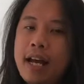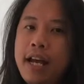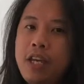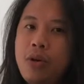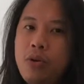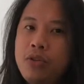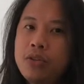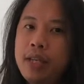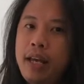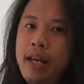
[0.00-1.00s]
I
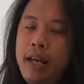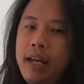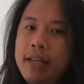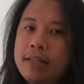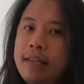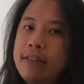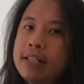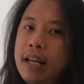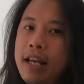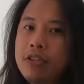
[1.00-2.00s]
use a Steven
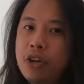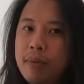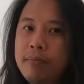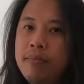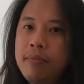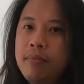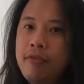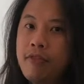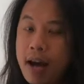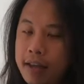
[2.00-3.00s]
Slate Drum
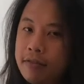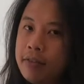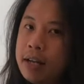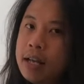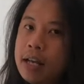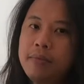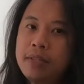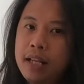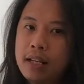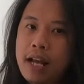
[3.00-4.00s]
5. I'm
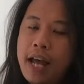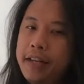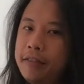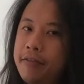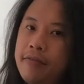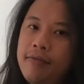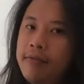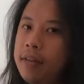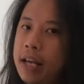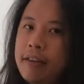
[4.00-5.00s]
still kind of
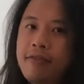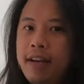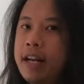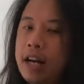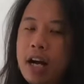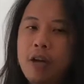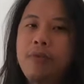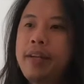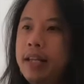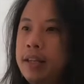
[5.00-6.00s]
like fiddling around
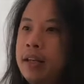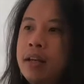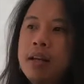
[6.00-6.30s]
with it.